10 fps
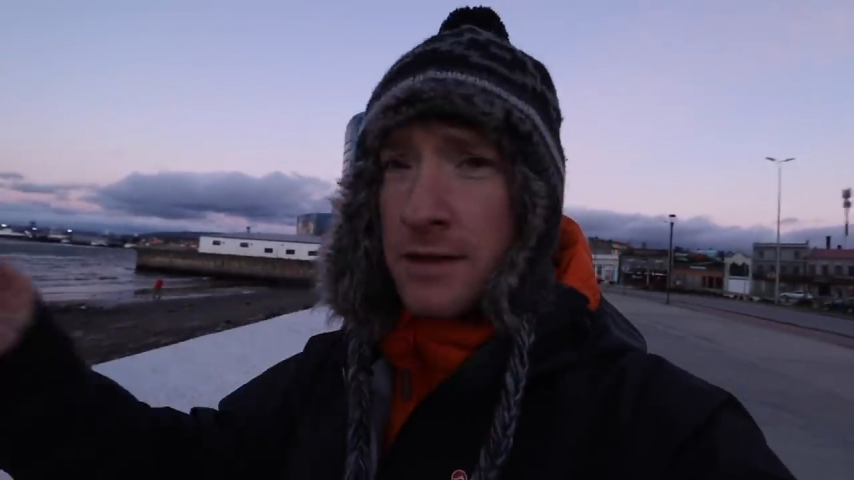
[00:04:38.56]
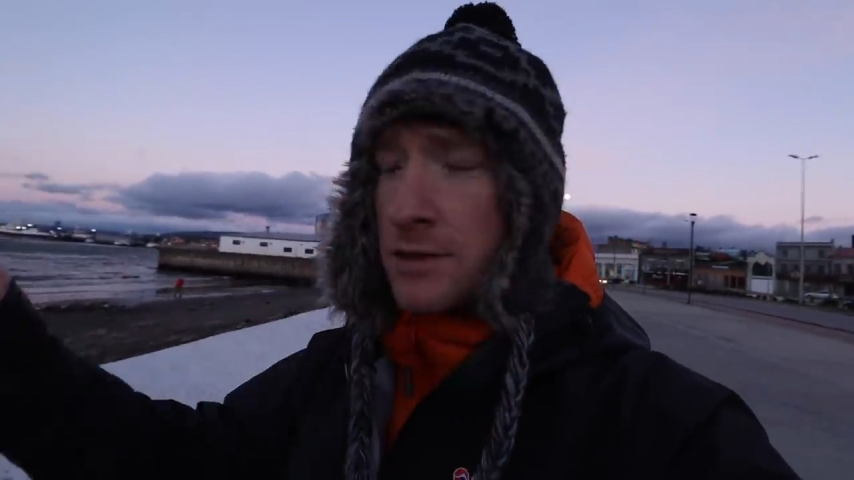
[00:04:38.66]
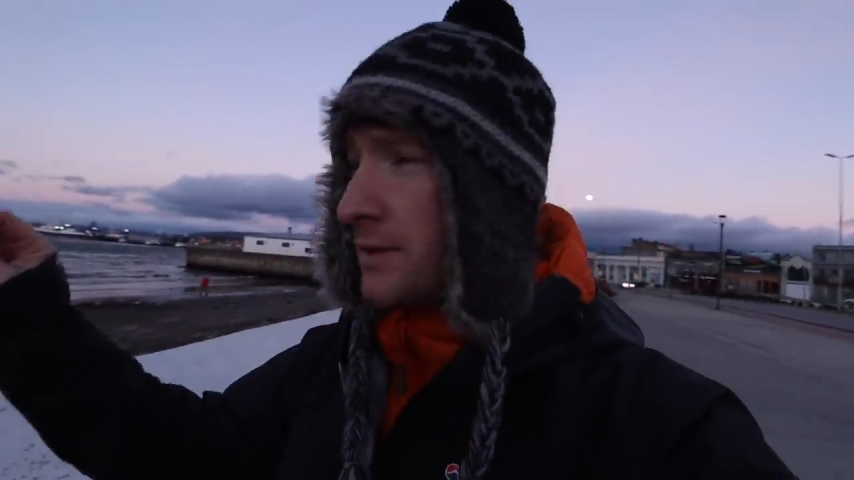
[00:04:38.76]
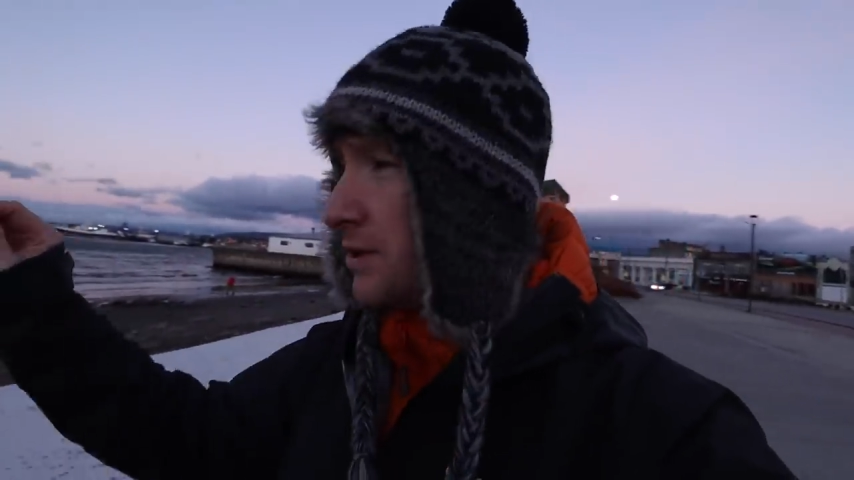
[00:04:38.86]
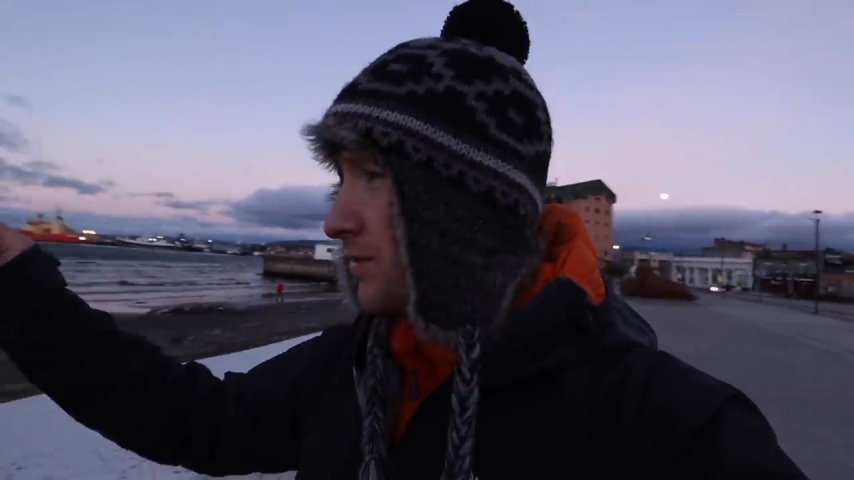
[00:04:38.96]

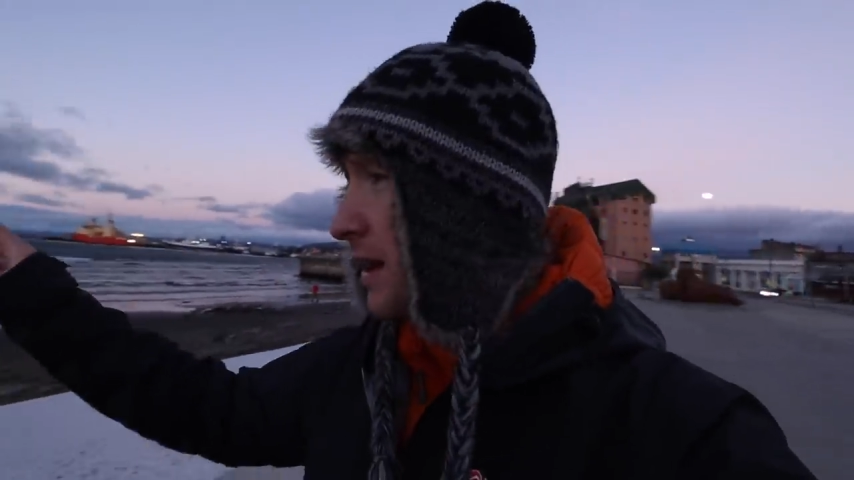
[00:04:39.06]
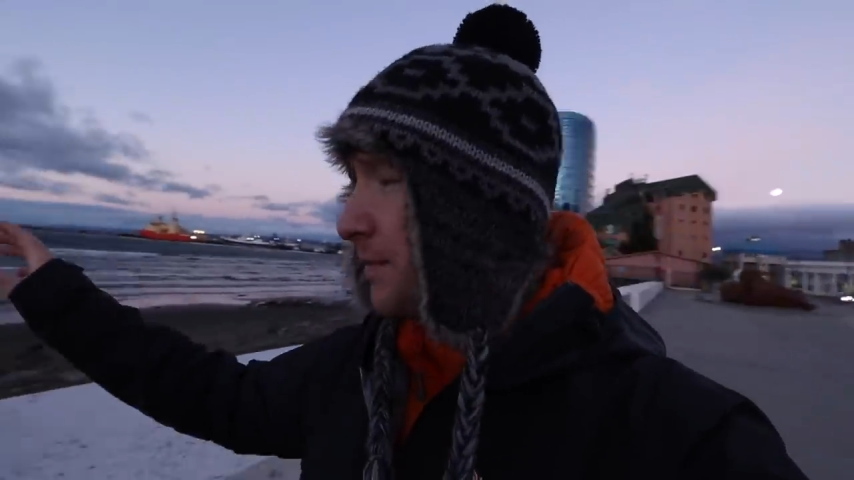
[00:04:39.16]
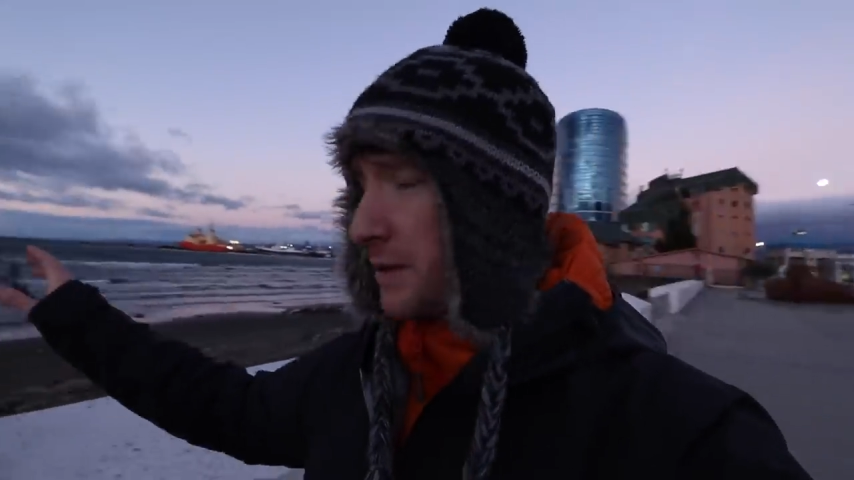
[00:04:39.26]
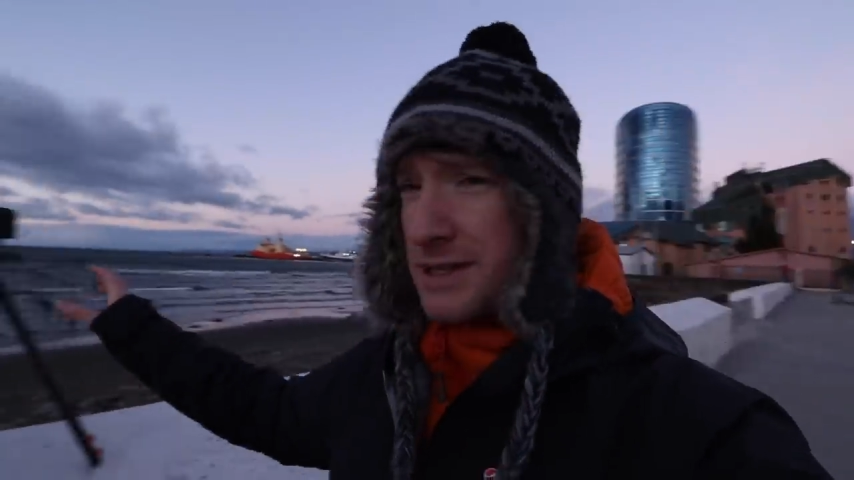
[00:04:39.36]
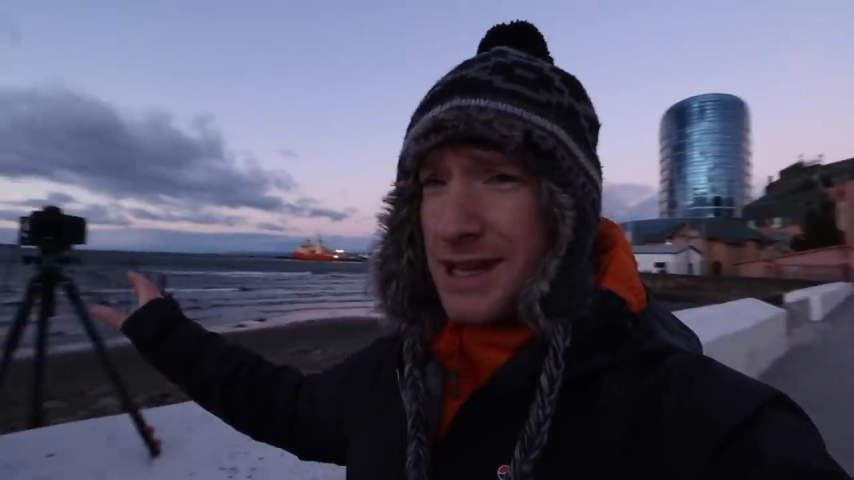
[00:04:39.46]
there's 3
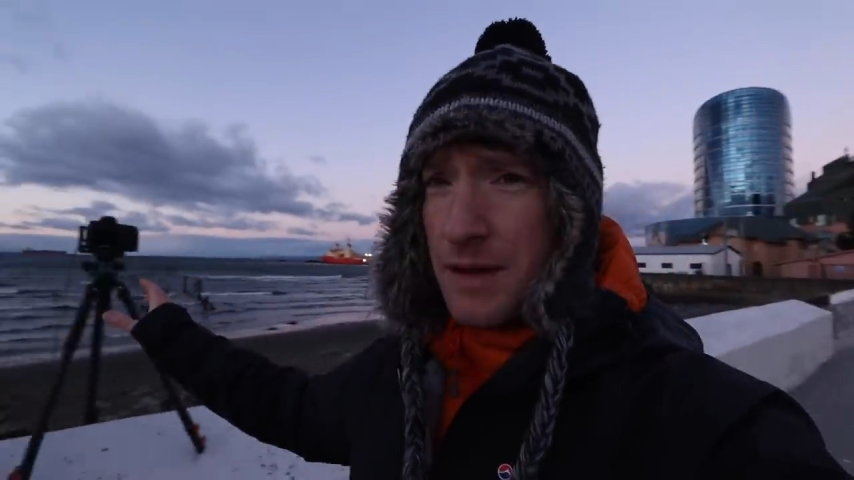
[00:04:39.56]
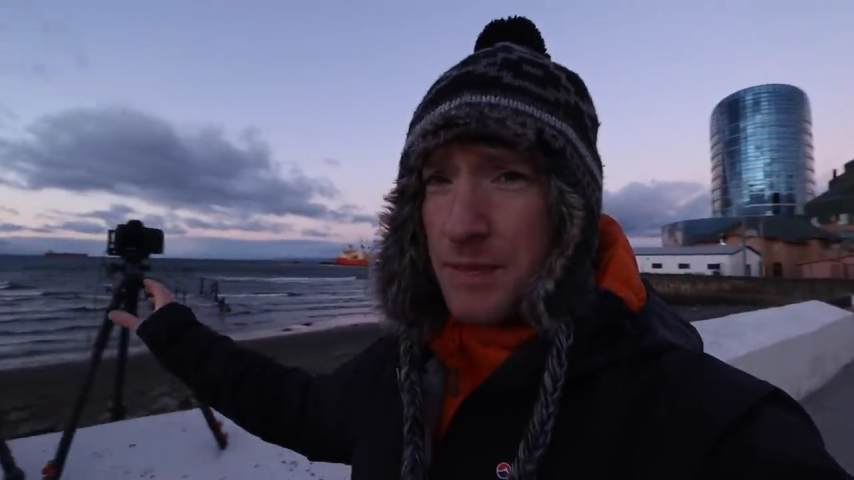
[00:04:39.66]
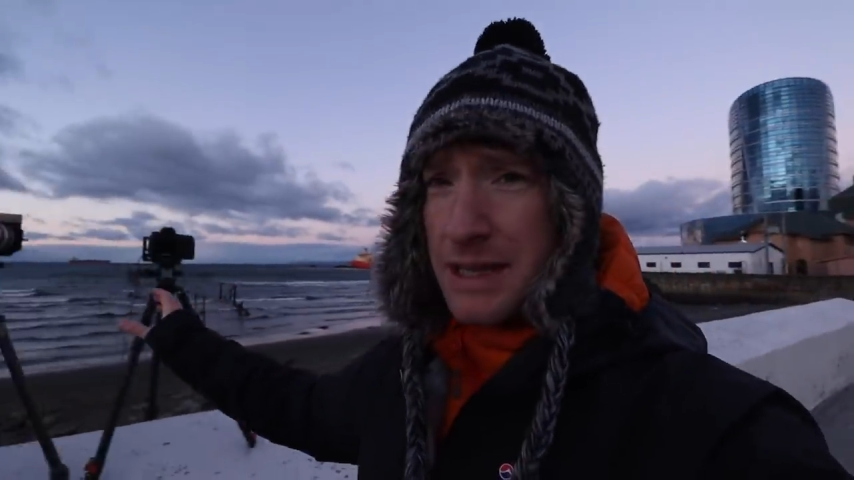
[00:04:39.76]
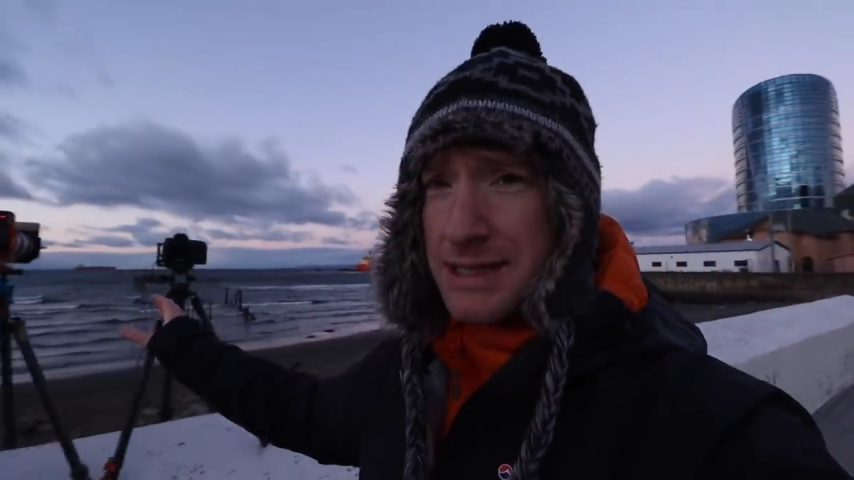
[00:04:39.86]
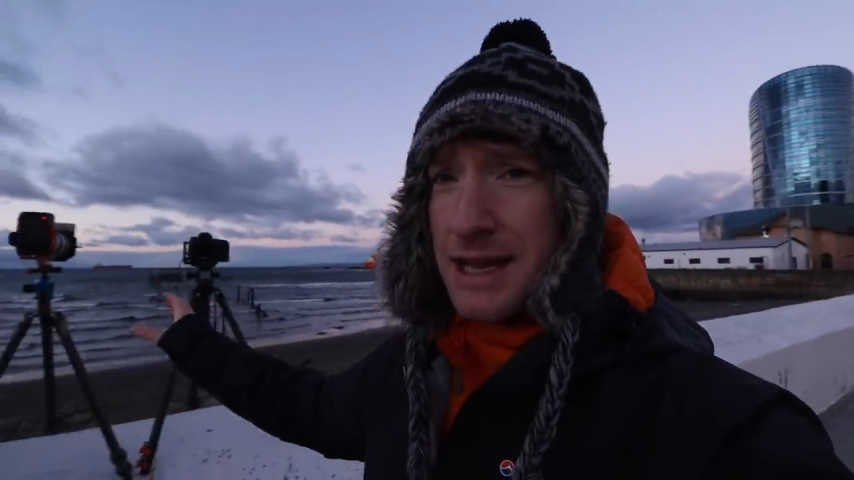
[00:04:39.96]
tripods side
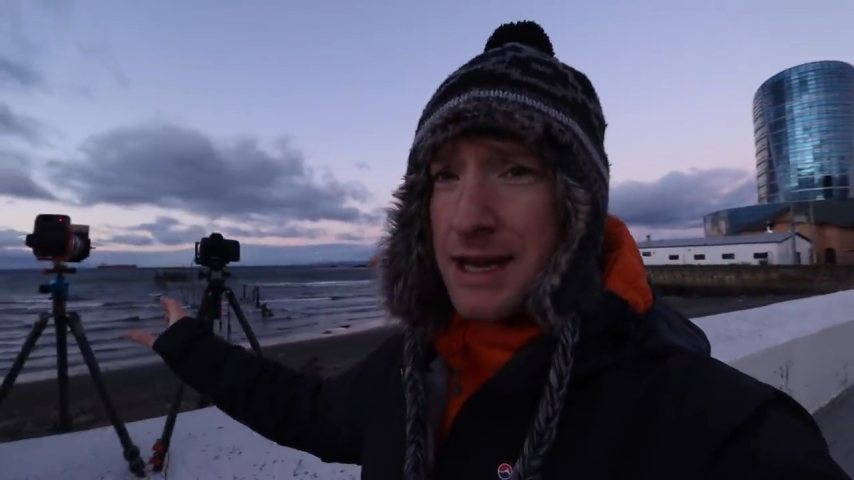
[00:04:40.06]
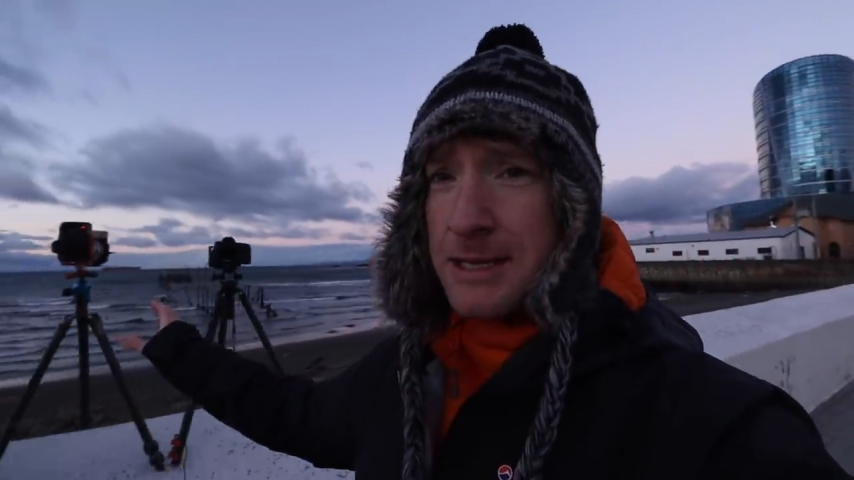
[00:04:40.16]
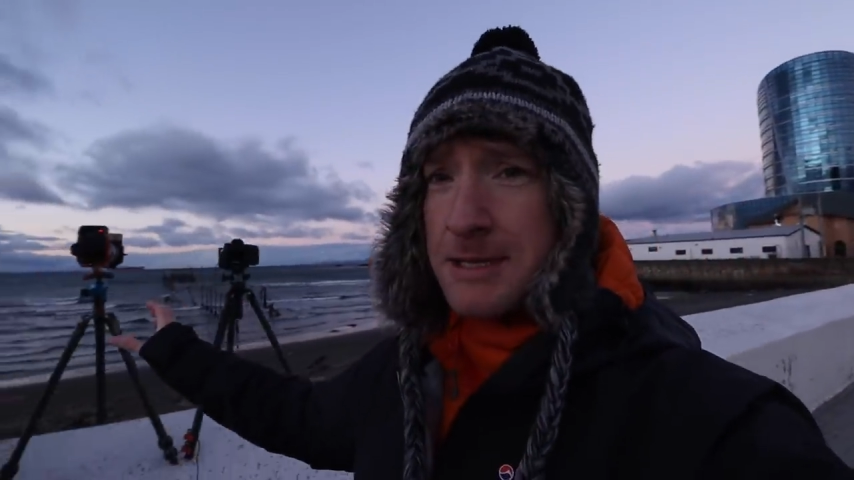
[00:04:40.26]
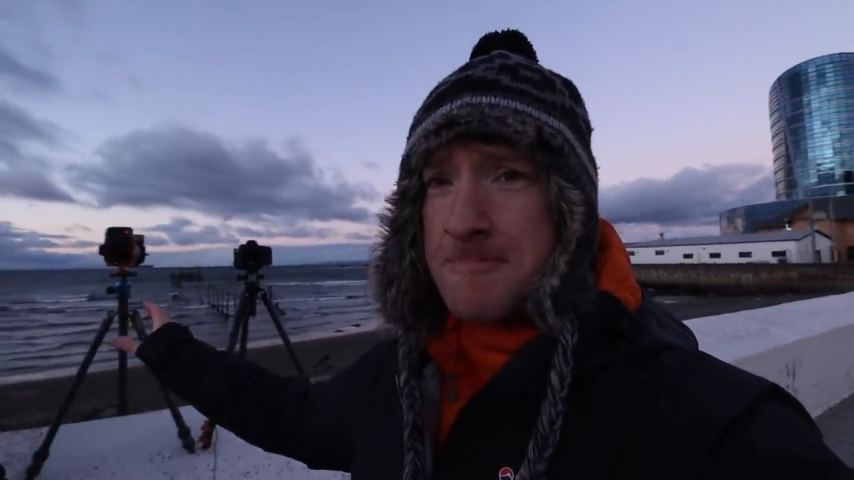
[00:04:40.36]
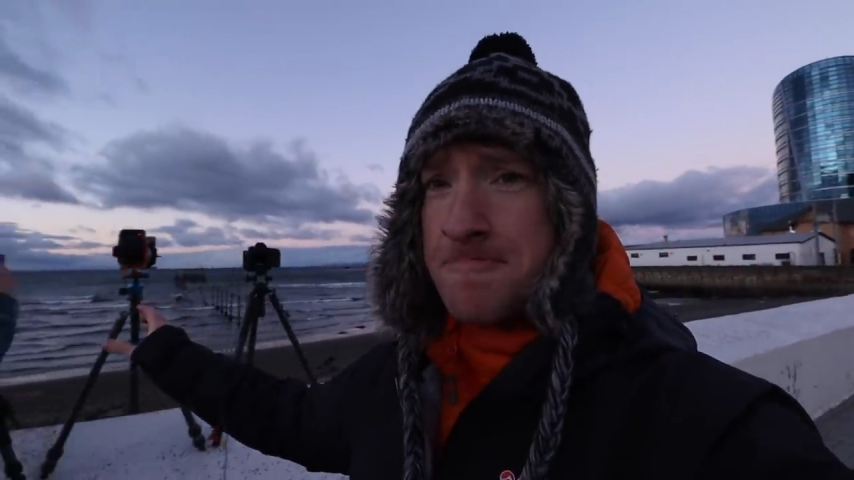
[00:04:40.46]
by side